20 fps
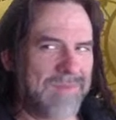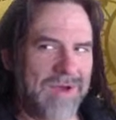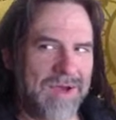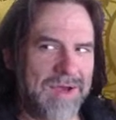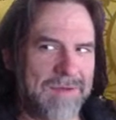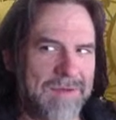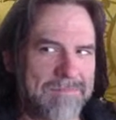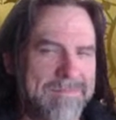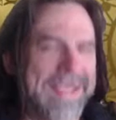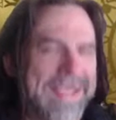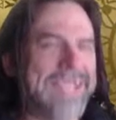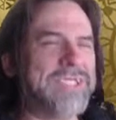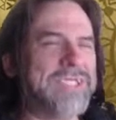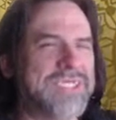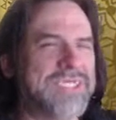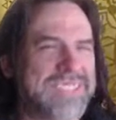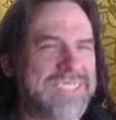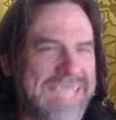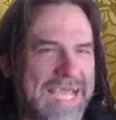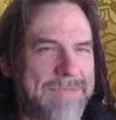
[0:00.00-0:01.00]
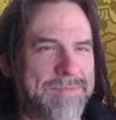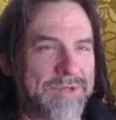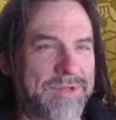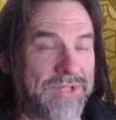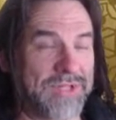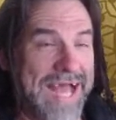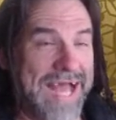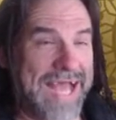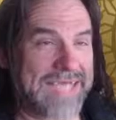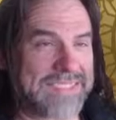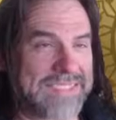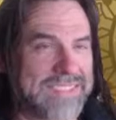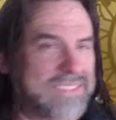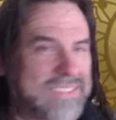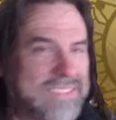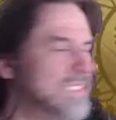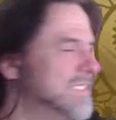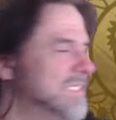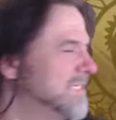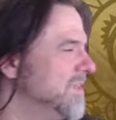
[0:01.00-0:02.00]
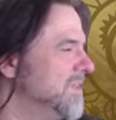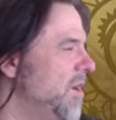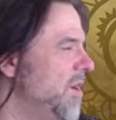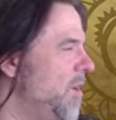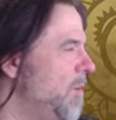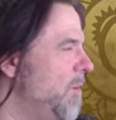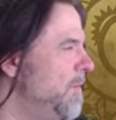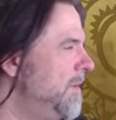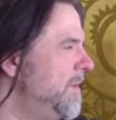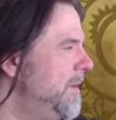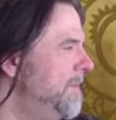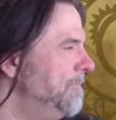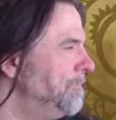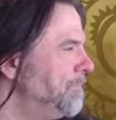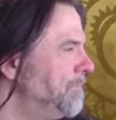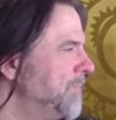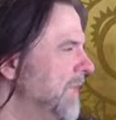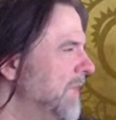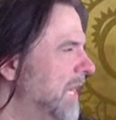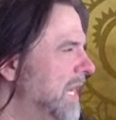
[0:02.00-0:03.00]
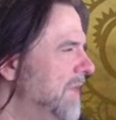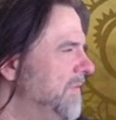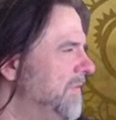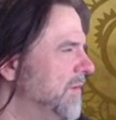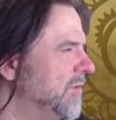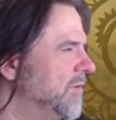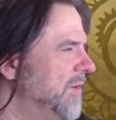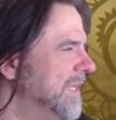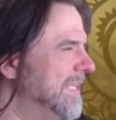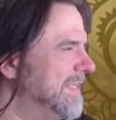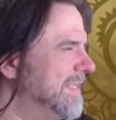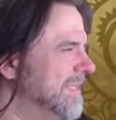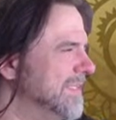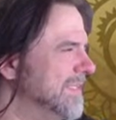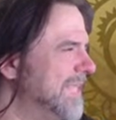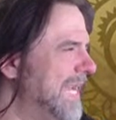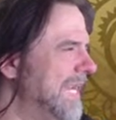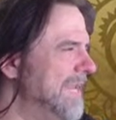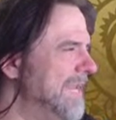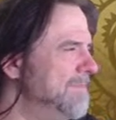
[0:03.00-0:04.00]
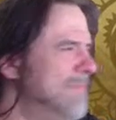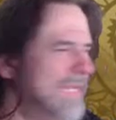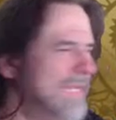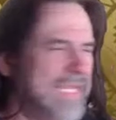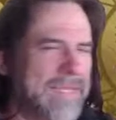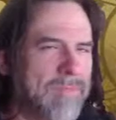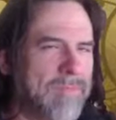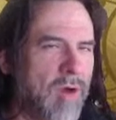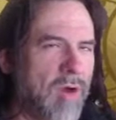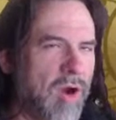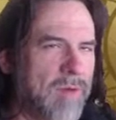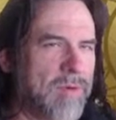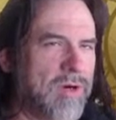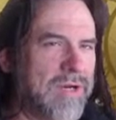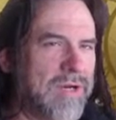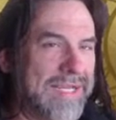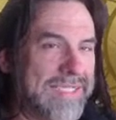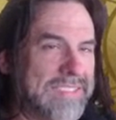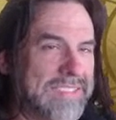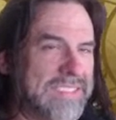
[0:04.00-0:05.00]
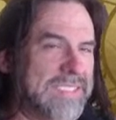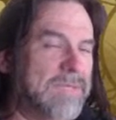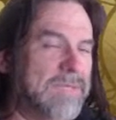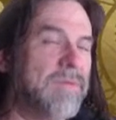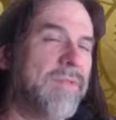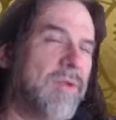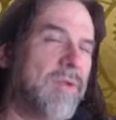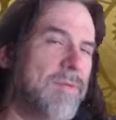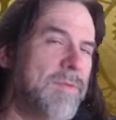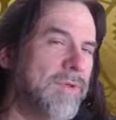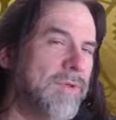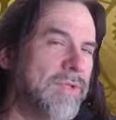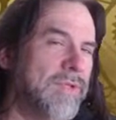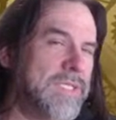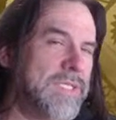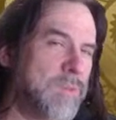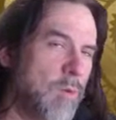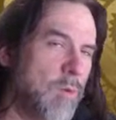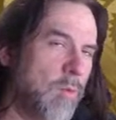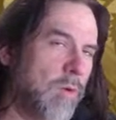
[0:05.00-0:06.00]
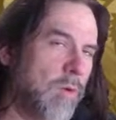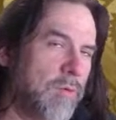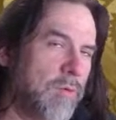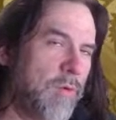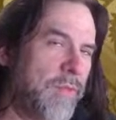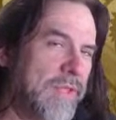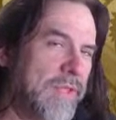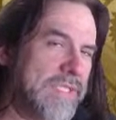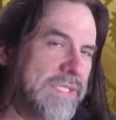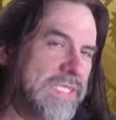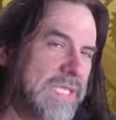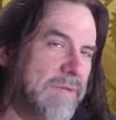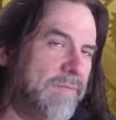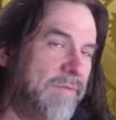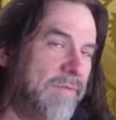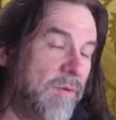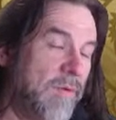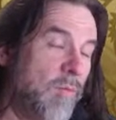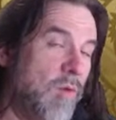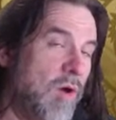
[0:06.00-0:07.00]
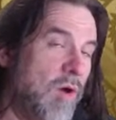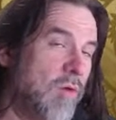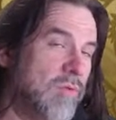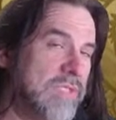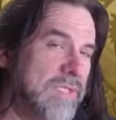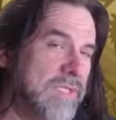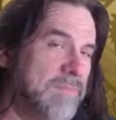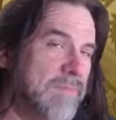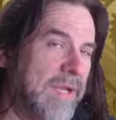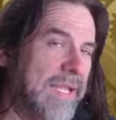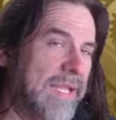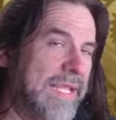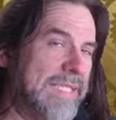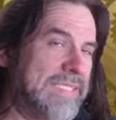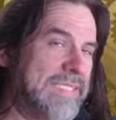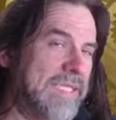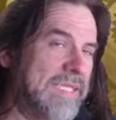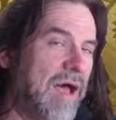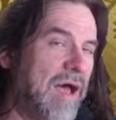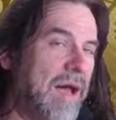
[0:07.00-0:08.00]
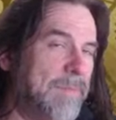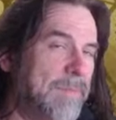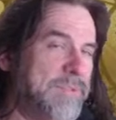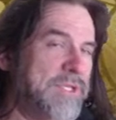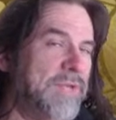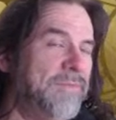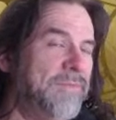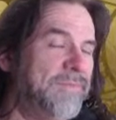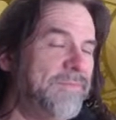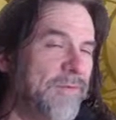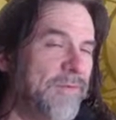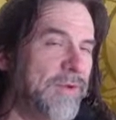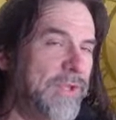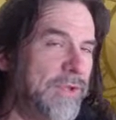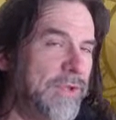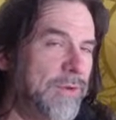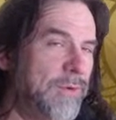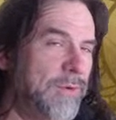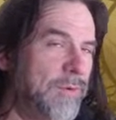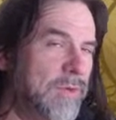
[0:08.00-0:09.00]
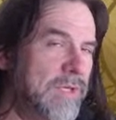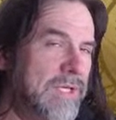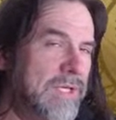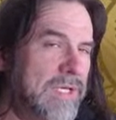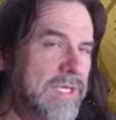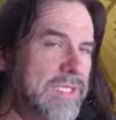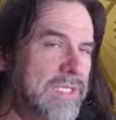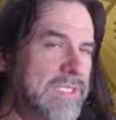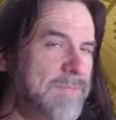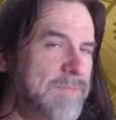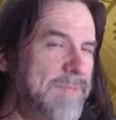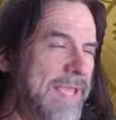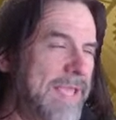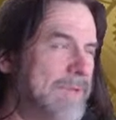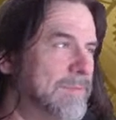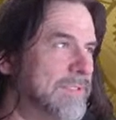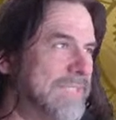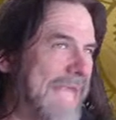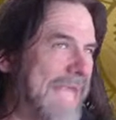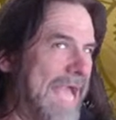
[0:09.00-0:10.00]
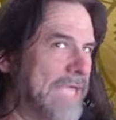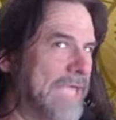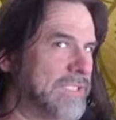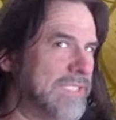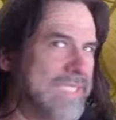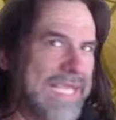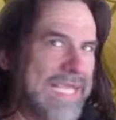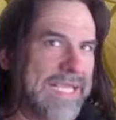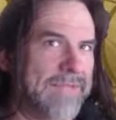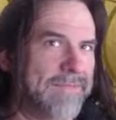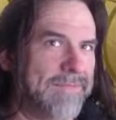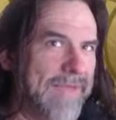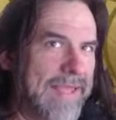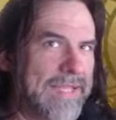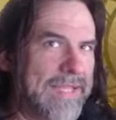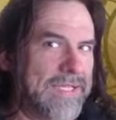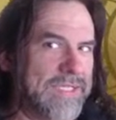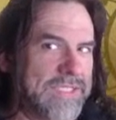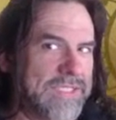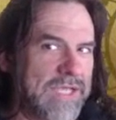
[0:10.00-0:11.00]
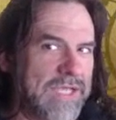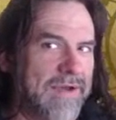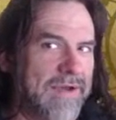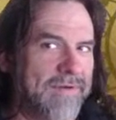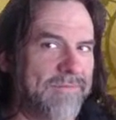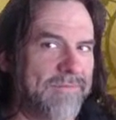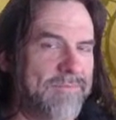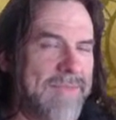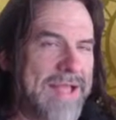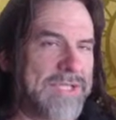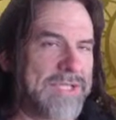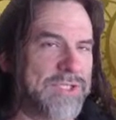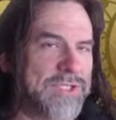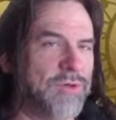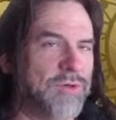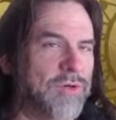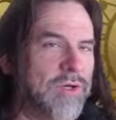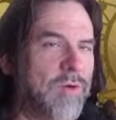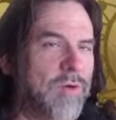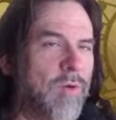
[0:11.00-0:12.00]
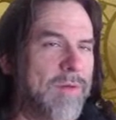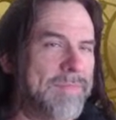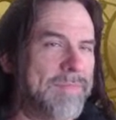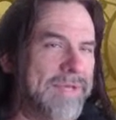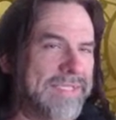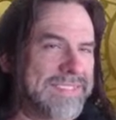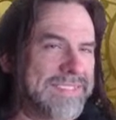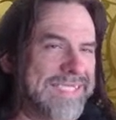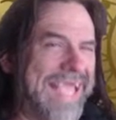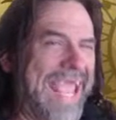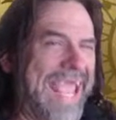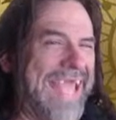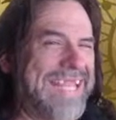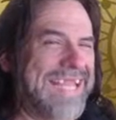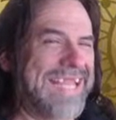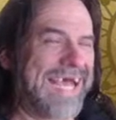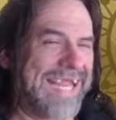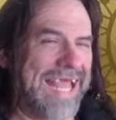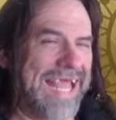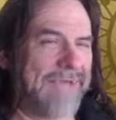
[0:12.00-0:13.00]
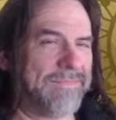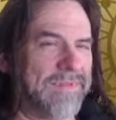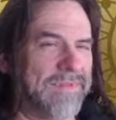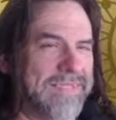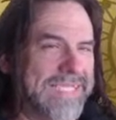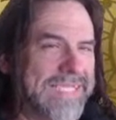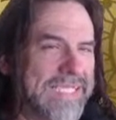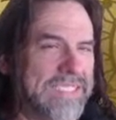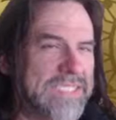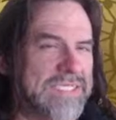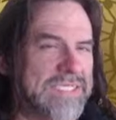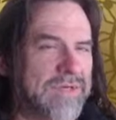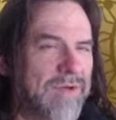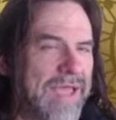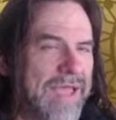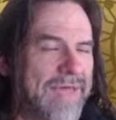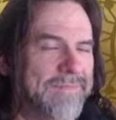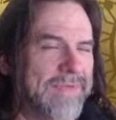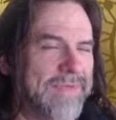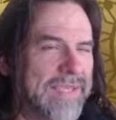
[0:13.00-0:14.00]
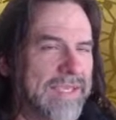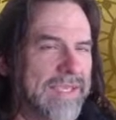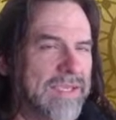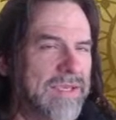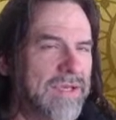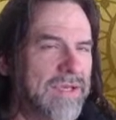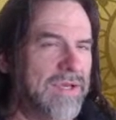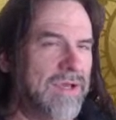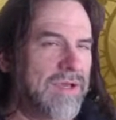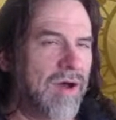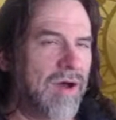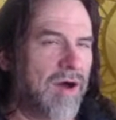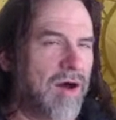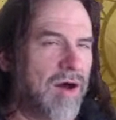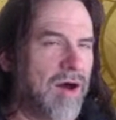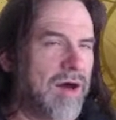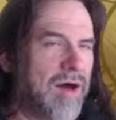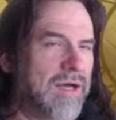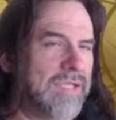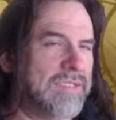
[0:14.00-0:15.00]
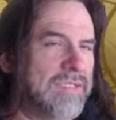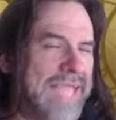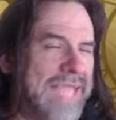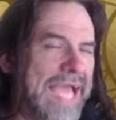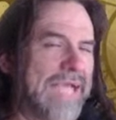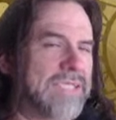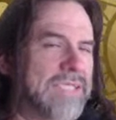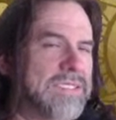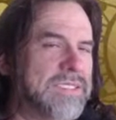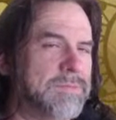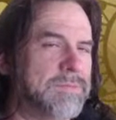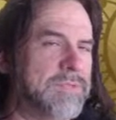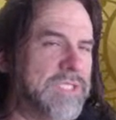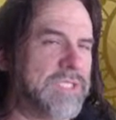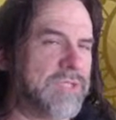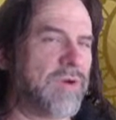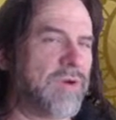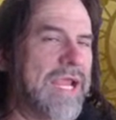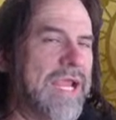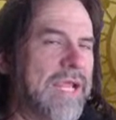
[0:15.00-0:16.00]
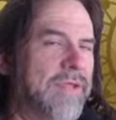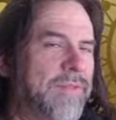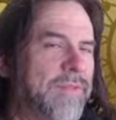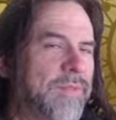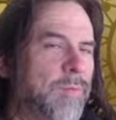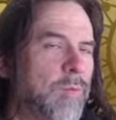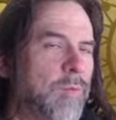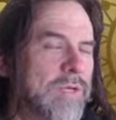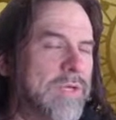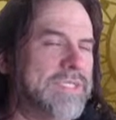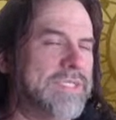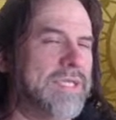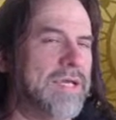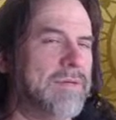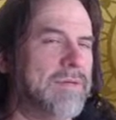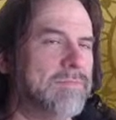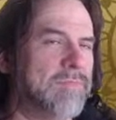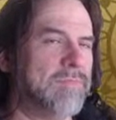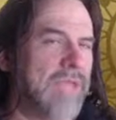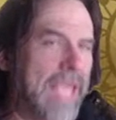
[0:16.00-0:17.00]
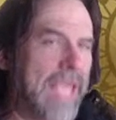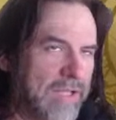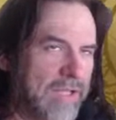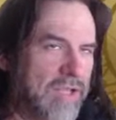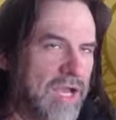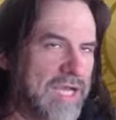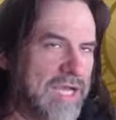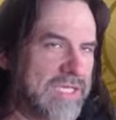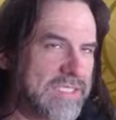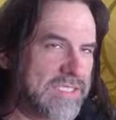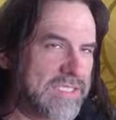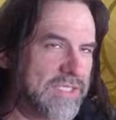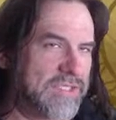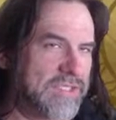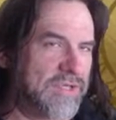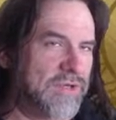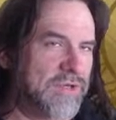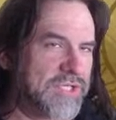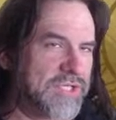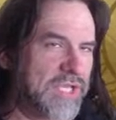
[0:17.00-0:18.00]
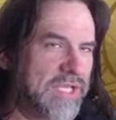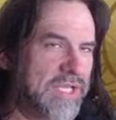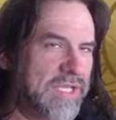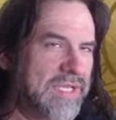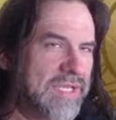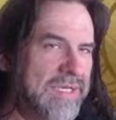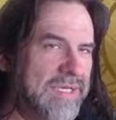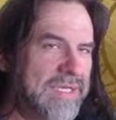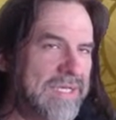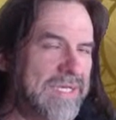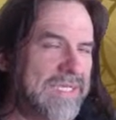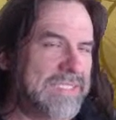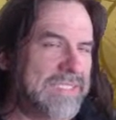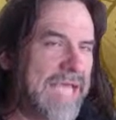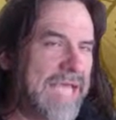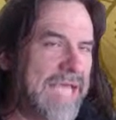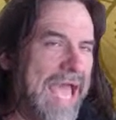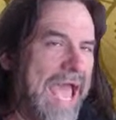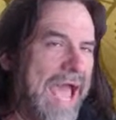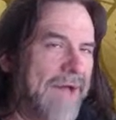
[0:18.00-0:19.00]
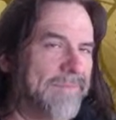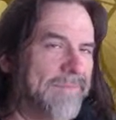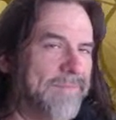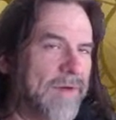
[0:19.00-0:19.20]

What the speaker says: magus type class. So they're going to get the light and medium armor, and some of their abilities will work with it, some of it won't, but it's an option for you to be able to actually take advantage of magical equipment and not have to lean so heavy on dex, strength, wisdom, and constitution to have